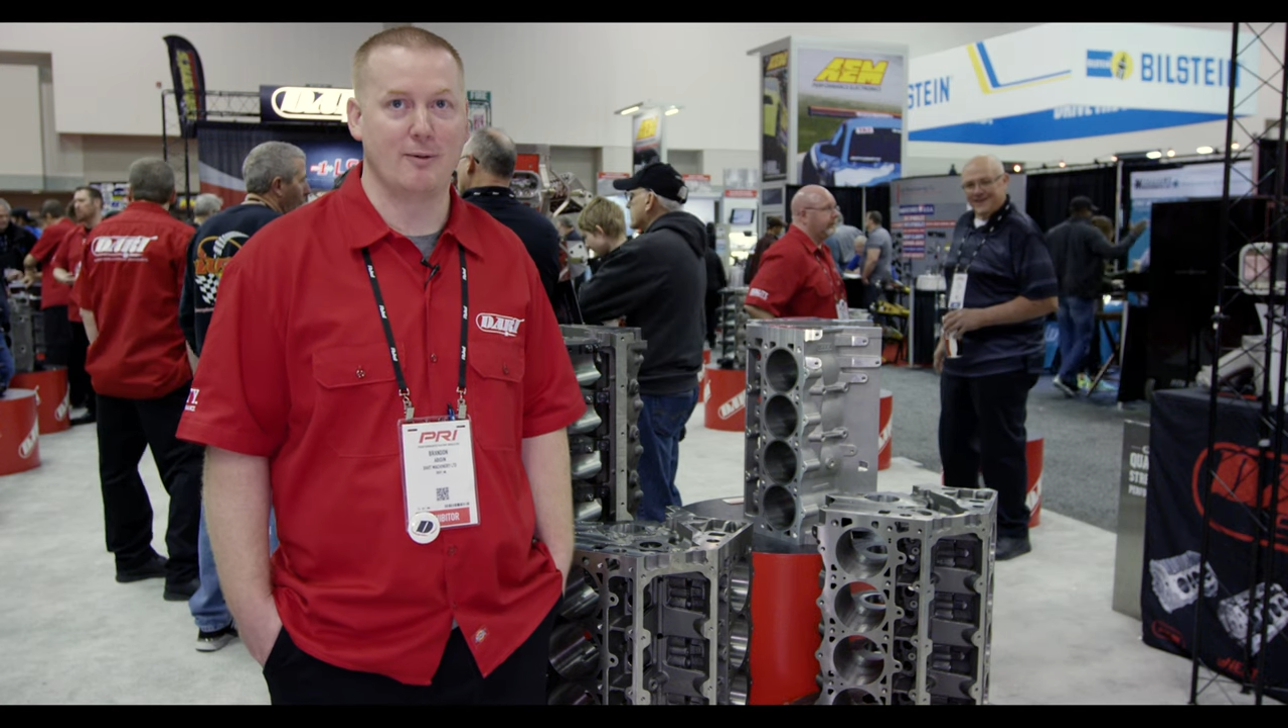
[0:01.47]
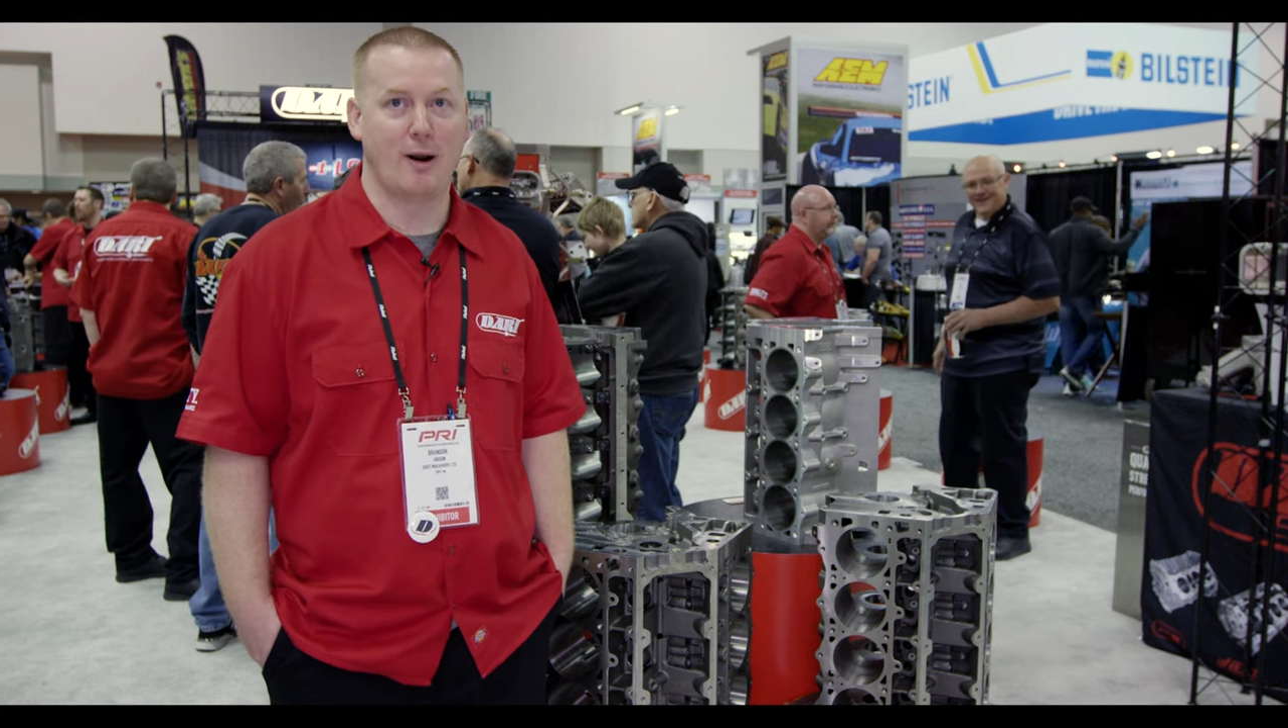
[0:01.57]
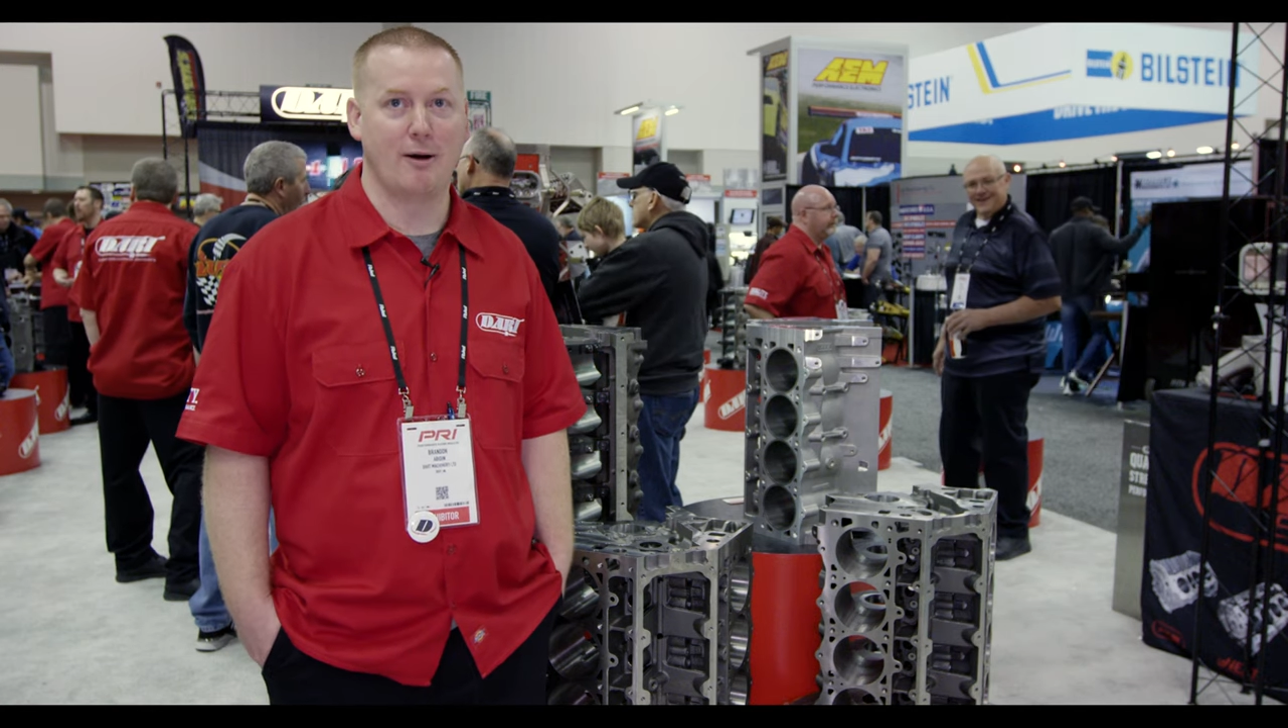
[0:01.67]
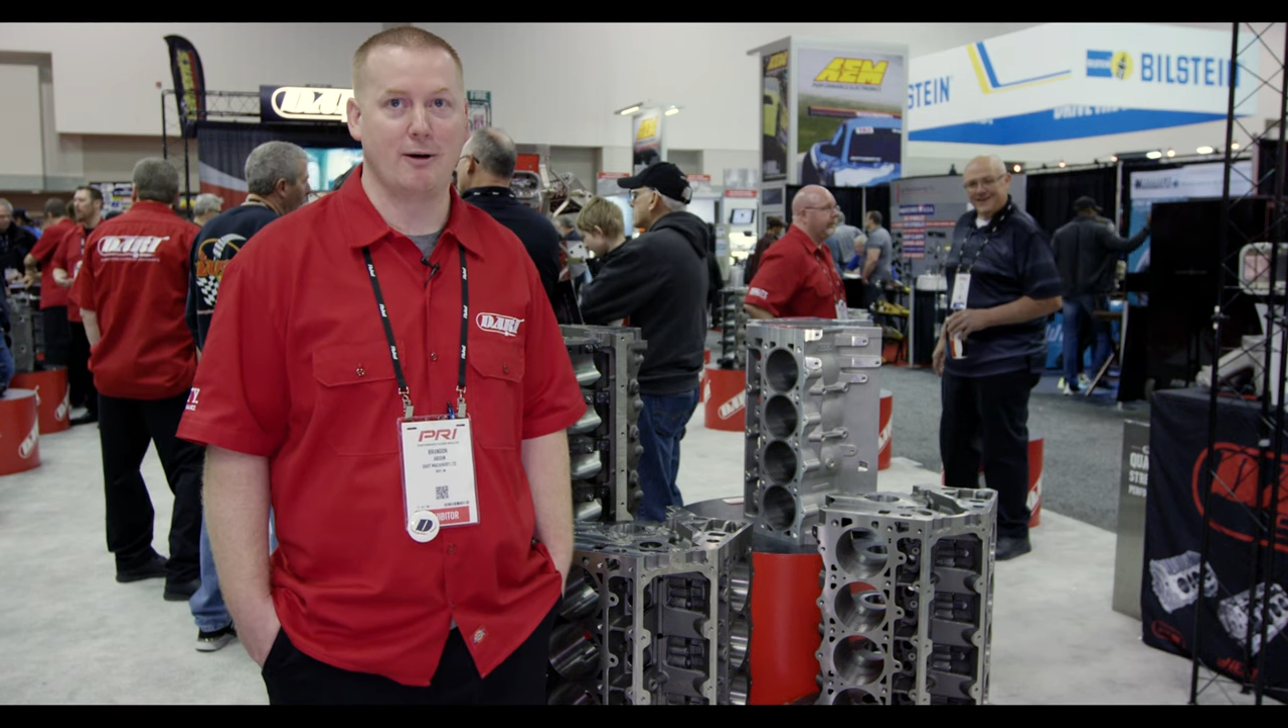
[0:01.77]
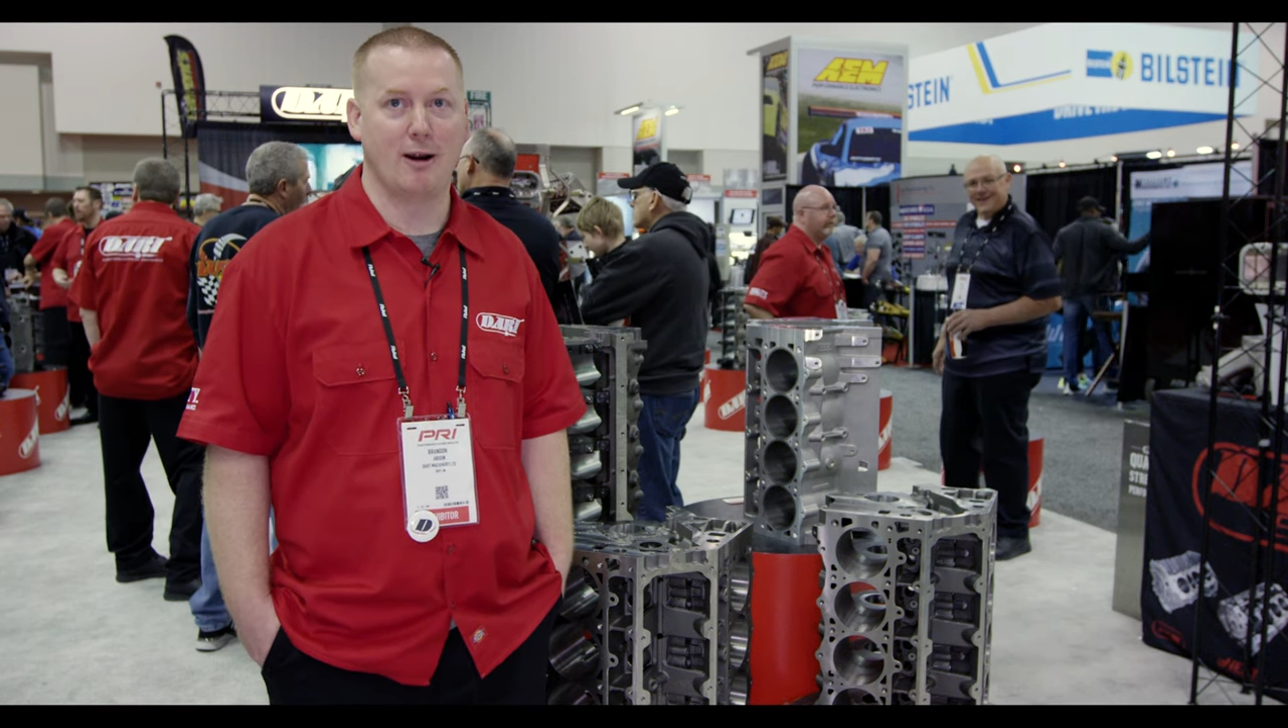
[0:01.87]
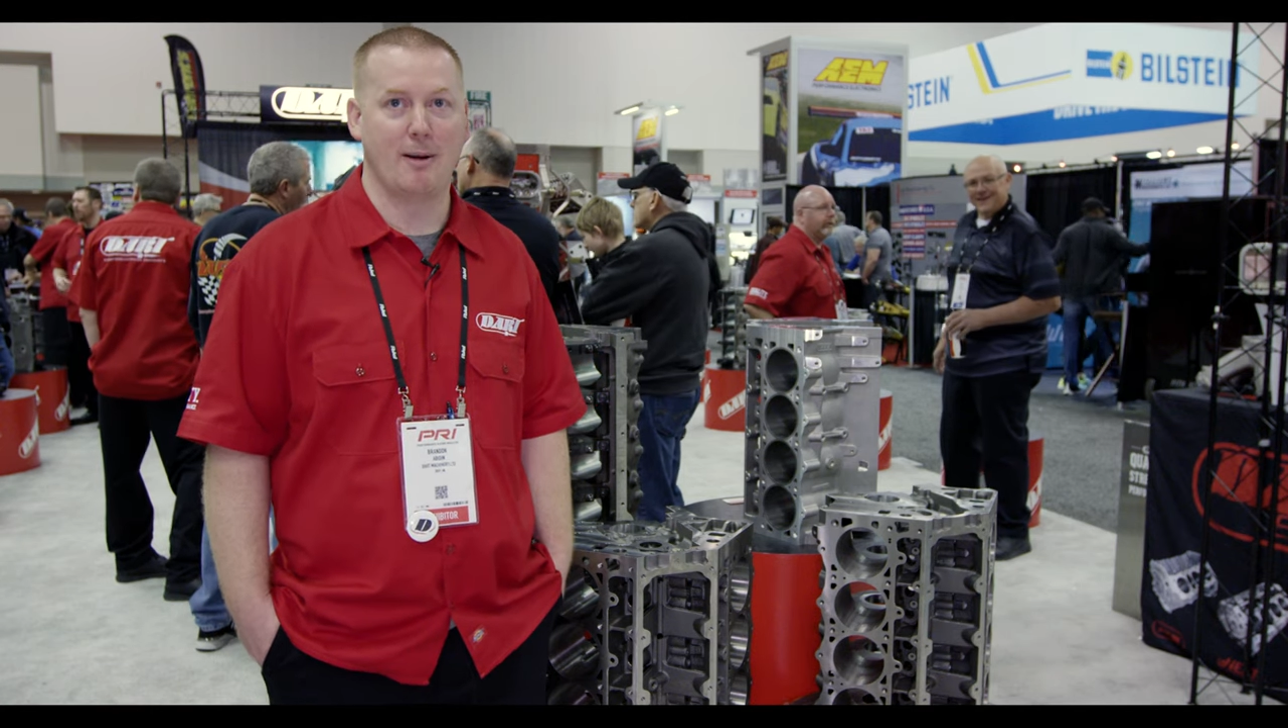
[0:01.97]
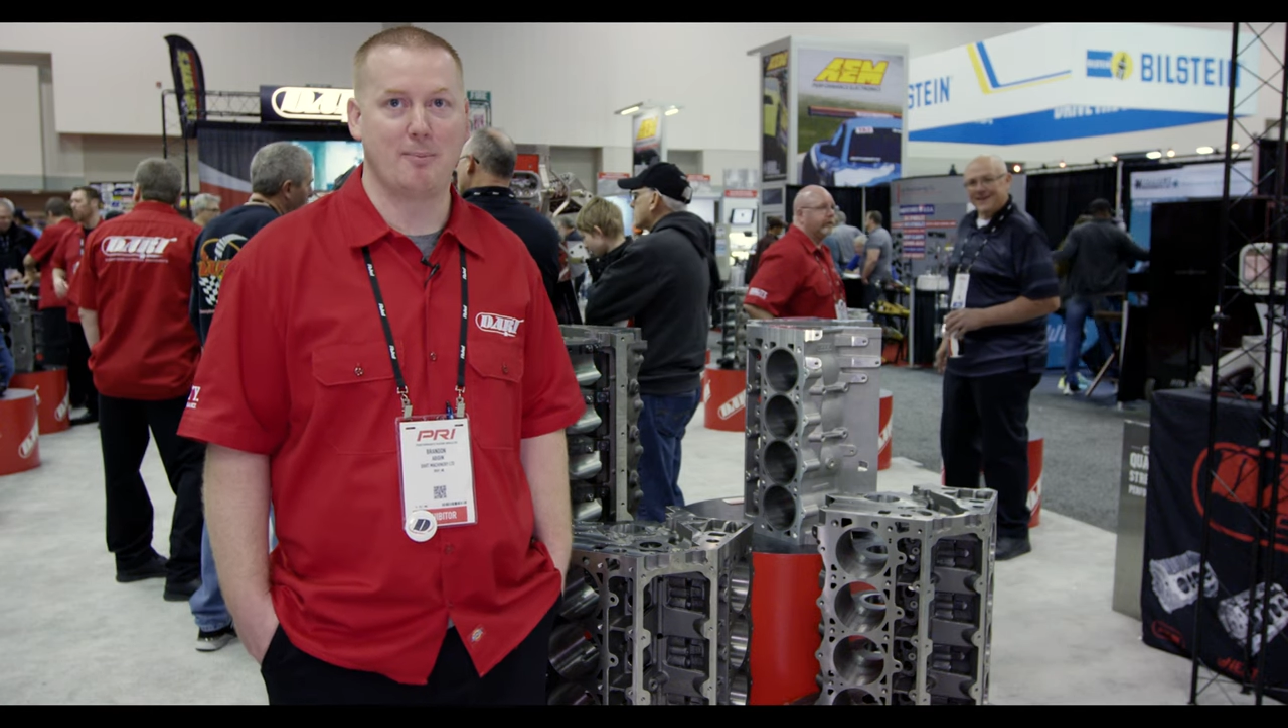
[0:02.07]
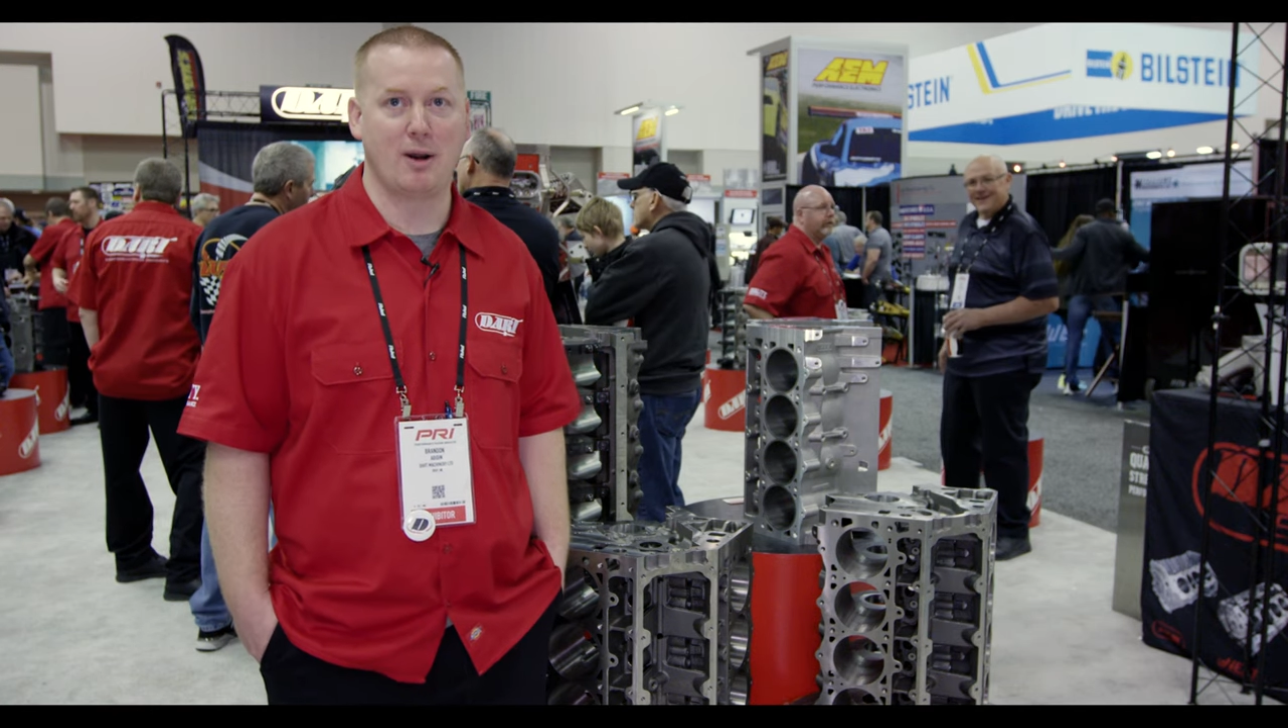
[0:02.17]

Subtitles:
and we're out here at